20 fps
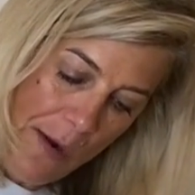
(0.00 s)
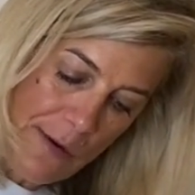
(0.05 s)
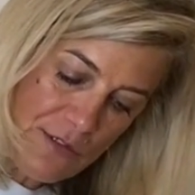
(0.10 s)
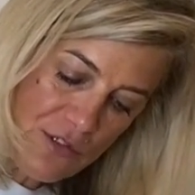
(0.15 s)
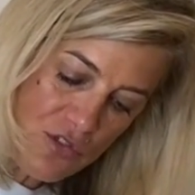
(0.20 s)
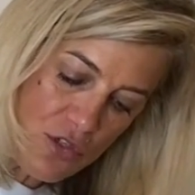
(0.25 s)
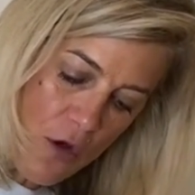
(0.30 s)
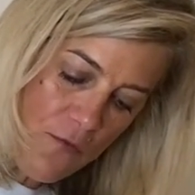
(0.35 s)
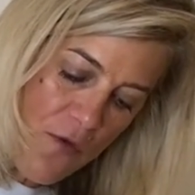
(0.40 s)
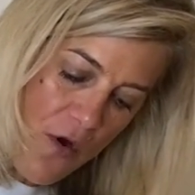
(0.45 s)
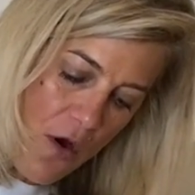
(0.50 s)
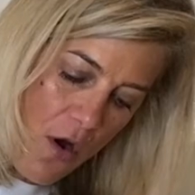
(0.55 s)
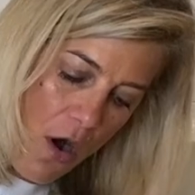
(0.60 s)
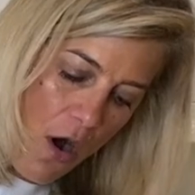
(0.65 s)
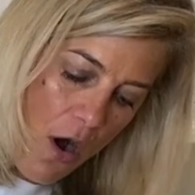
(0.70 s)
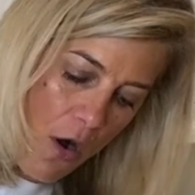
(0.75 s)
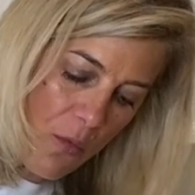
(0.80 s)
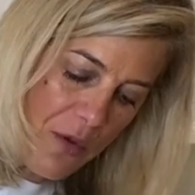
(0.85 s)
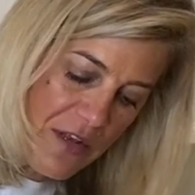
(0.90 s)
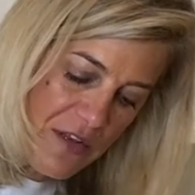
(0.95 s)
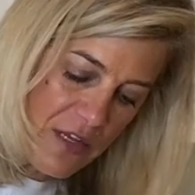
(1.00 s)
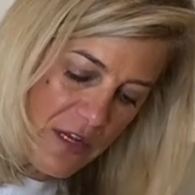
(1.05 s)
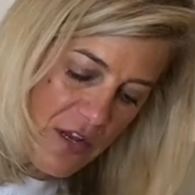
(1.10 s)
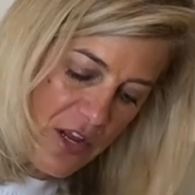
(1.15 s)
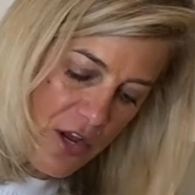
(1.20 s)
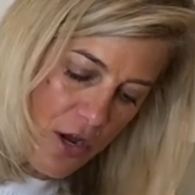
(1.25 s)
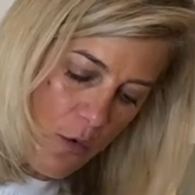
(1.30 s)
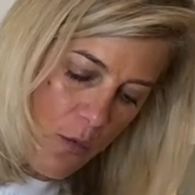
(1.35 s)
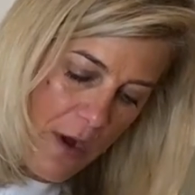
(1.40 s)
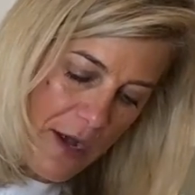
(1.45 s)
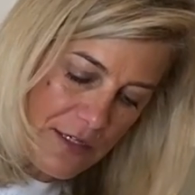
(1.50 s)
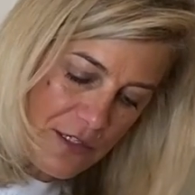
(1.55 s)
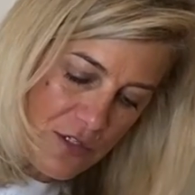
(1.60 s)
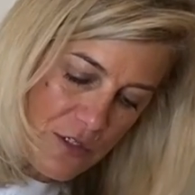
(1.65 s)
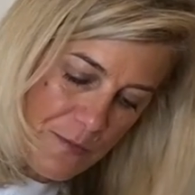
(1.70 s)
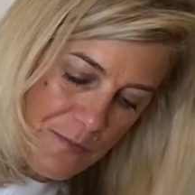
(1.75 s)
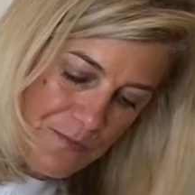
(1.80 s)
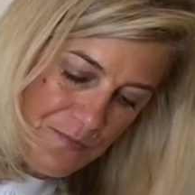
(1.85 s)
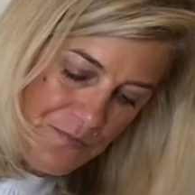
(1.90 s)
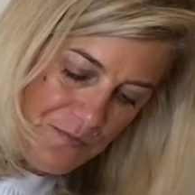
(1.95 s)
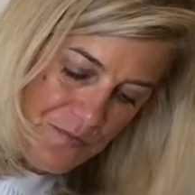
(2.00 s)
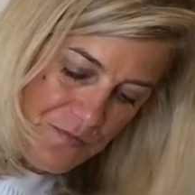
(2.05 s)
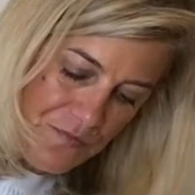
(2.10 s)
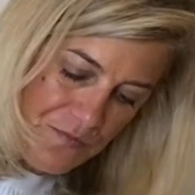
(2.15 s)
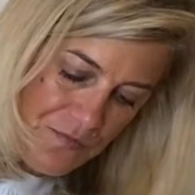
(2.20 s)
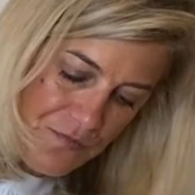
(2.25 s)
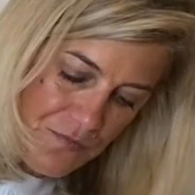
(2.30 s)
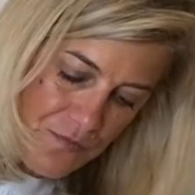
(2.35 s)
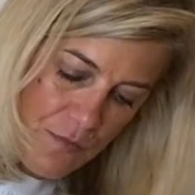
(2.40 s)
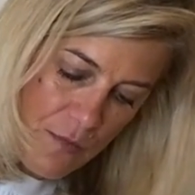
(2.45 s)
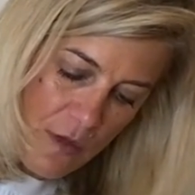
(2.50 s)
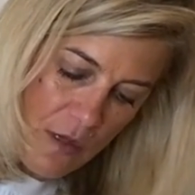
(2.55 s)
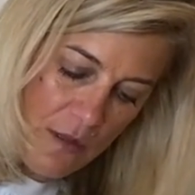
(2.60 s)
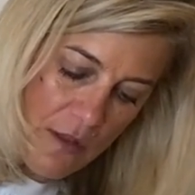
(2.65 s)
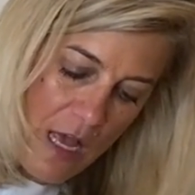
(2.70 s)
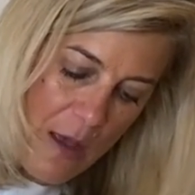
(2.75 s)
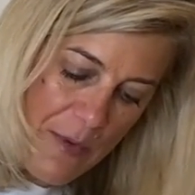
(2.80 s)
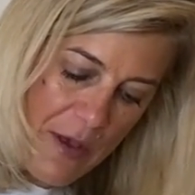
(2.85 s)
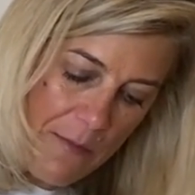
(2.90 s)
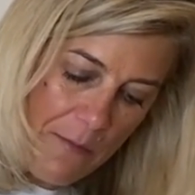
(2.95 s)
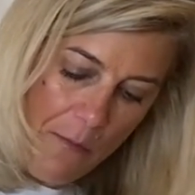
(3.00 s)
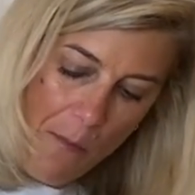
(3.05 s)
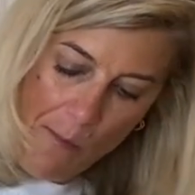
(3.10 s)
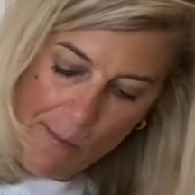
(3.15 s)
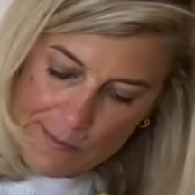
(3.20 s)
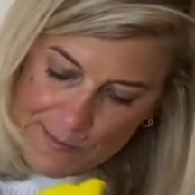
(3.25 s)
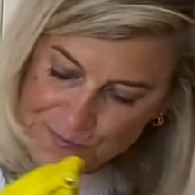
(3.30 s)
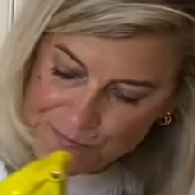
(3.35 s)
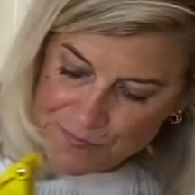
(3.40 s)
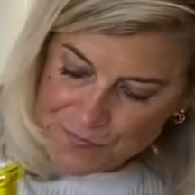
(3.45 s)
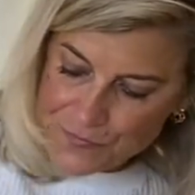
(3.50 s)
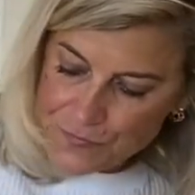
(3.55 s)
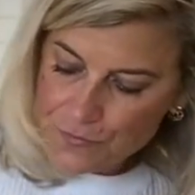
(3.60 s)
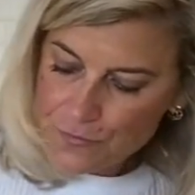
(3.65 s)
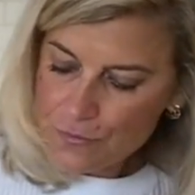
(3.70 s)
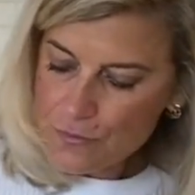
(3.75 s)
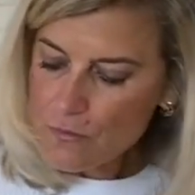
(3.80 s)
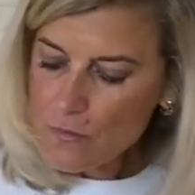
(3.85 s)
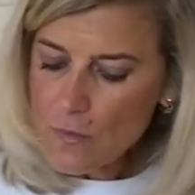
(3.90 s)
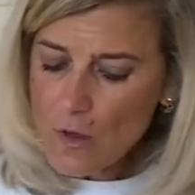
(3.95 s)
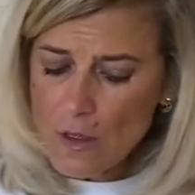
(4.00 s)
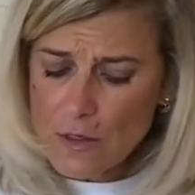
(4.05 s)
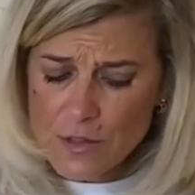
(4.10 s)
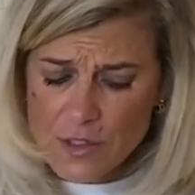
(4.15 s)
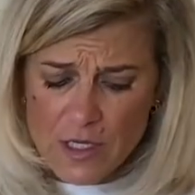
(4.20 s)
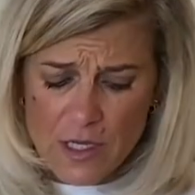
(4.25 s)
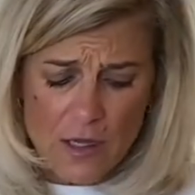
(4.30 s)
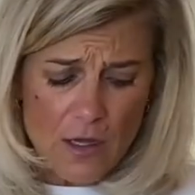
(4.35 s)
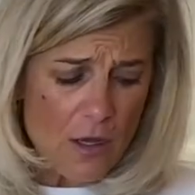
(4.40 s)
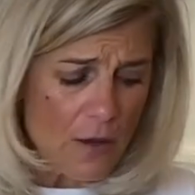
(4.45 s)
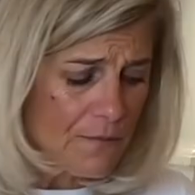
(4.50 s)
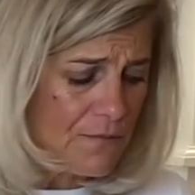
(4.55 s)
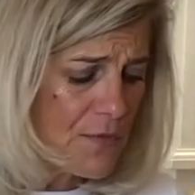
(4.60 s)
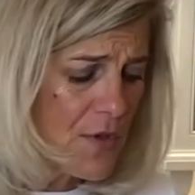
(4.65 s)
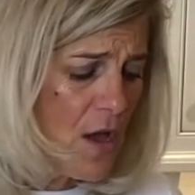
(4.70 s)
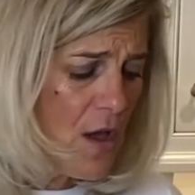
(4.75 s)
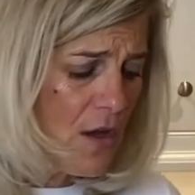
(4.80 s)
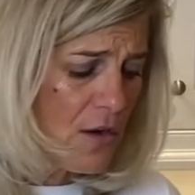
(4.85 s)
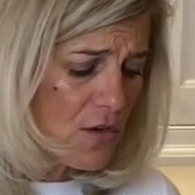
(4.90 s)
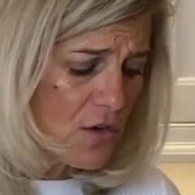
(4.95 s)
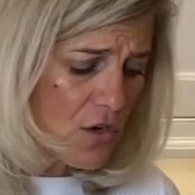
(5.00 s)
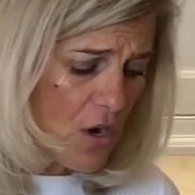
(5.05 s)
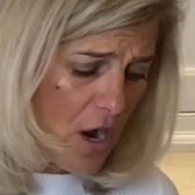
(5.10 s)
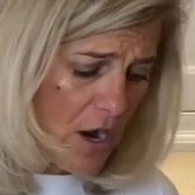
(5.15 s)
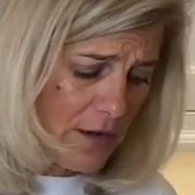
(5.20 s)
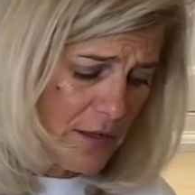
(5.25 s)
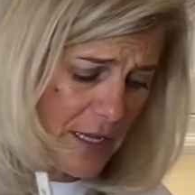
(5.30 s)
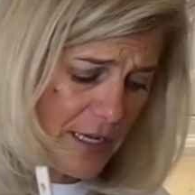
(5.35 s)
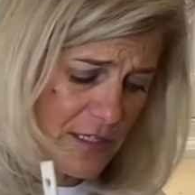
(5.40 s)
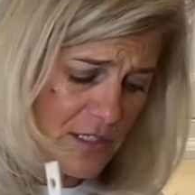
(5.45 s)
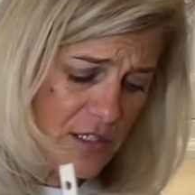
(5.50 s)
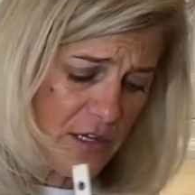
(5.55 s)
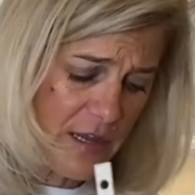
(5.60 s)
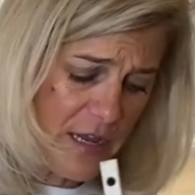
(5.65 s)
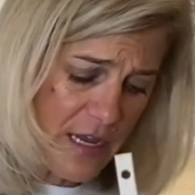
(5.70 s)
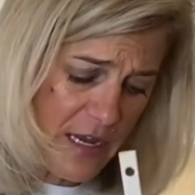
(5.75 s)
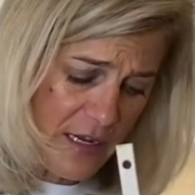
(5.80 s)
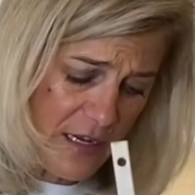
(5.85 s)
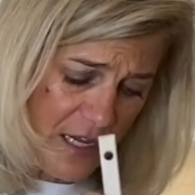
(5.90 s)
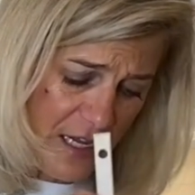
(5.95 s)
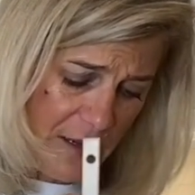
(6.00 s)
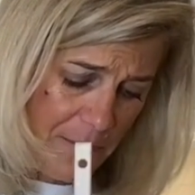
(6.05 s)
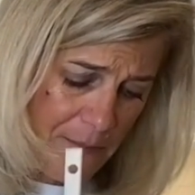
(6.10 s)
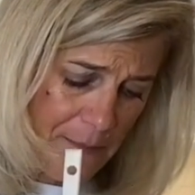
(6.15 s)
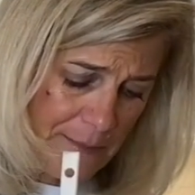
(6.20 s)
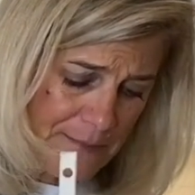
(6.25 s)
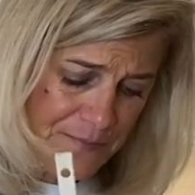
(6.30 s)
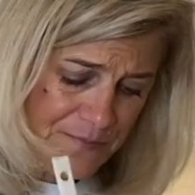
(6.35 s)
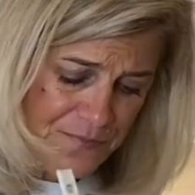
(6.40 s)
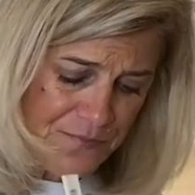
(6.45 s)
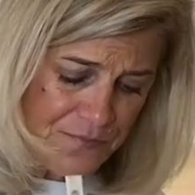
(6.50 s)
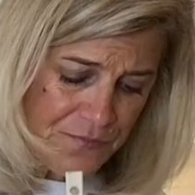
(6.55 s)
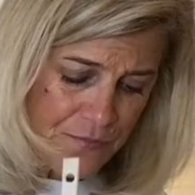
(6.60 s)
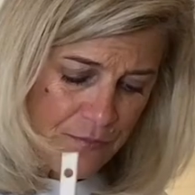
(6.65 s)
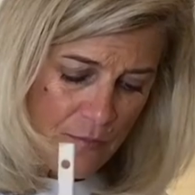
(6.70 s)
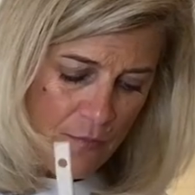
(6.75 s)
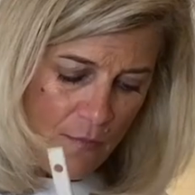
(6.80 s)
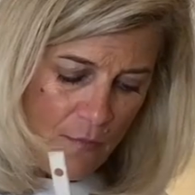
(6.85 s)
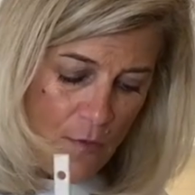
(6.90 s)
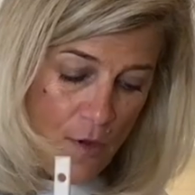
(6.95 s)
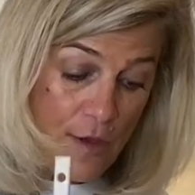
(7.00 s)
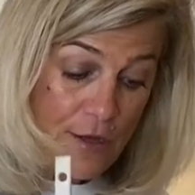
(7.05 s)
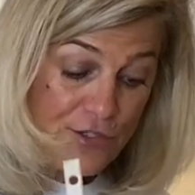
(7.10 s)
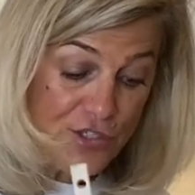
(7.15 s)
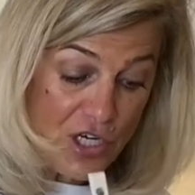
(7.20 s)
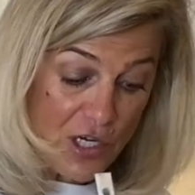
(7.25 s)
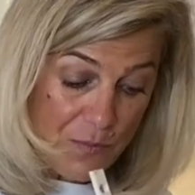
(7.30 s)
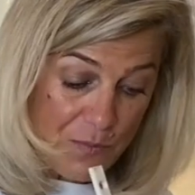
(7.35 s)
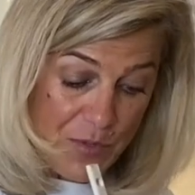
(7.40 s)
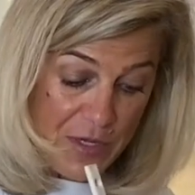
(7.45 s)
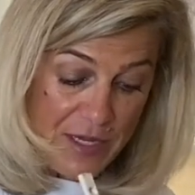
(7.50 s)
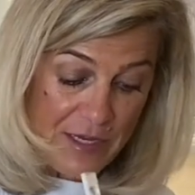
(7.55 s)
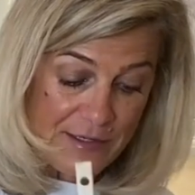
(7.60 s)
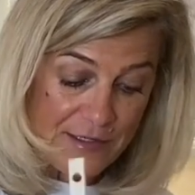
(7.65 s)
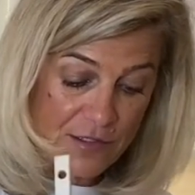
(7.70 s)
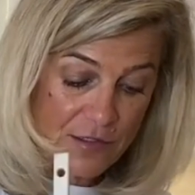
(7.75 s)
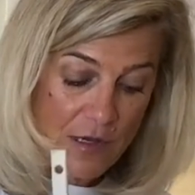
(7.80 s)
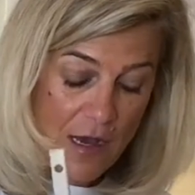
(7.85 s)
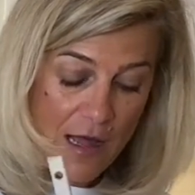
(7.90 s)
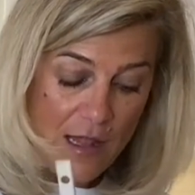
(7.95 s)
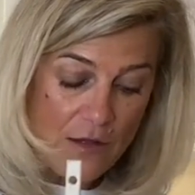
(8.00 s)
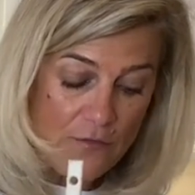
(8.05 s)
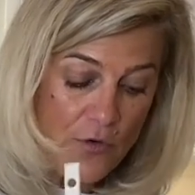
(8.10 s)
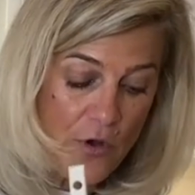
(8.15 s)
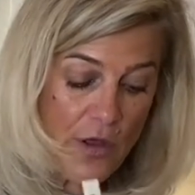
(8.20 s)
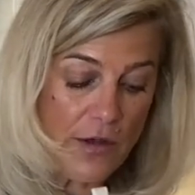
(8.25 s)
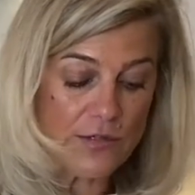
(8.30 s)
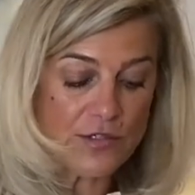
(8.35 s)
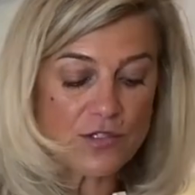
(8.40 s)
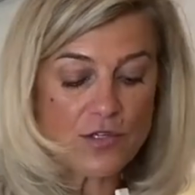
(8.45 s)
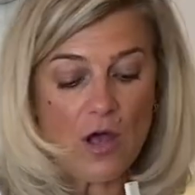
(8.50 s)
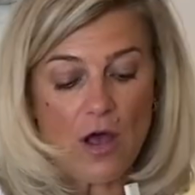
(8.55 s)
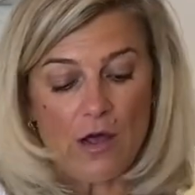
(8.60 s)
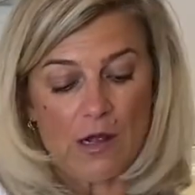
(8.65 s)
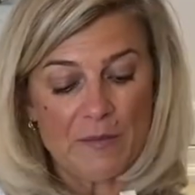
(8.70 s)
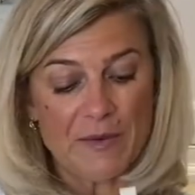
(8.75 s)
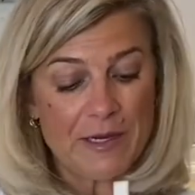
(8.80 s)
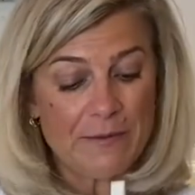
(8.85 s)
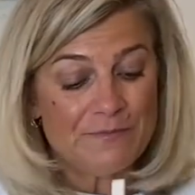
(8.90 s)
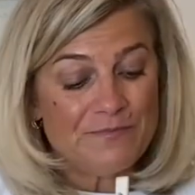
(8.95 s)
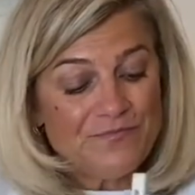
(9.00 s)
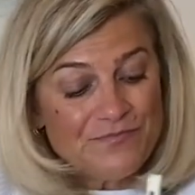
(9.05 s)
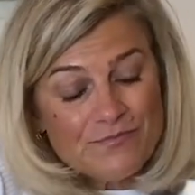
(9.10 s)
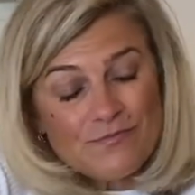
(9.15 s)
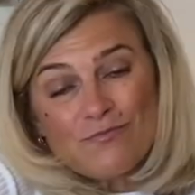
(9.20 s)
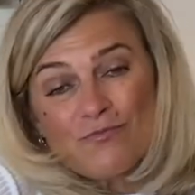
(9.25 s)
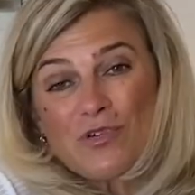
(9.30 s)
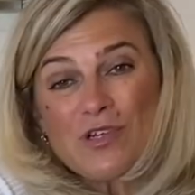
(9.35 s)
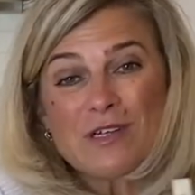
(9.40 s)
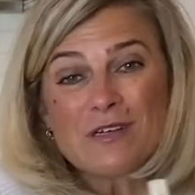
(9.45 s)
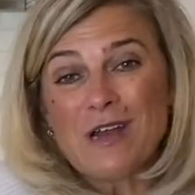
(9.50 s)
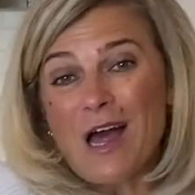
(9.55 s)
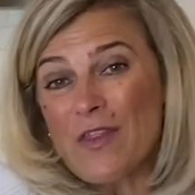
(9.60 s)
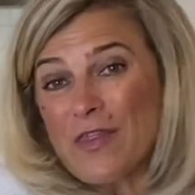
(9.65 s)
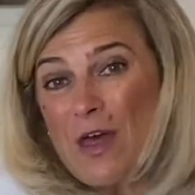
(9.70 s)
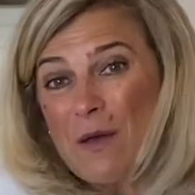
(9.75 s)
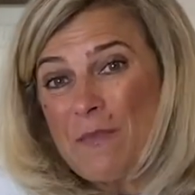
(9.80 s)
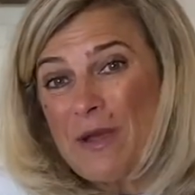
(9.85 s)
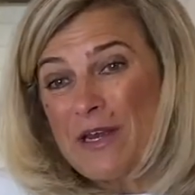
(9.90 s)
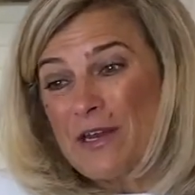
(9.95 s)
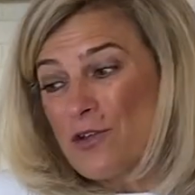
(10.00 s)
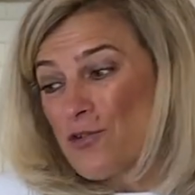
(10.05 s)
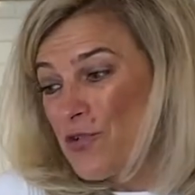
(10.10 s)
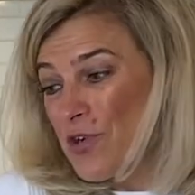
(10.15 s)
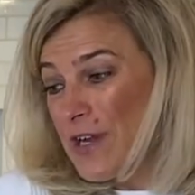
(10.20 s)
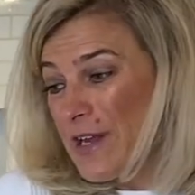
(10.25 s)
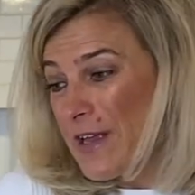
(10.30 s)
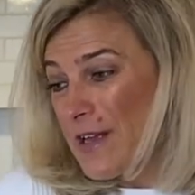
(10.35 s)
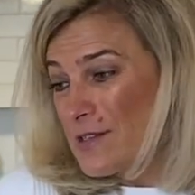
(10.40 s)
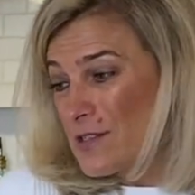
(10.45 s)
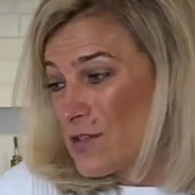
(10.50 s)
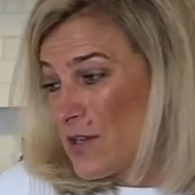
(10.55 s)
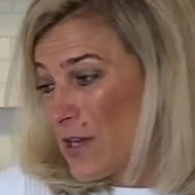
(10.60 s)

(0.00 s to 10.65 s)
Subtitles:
so far all we did here was lemon, dill, garlic, tahini, chickpeas, olive oil, salt. I mean, really not that many ingredients,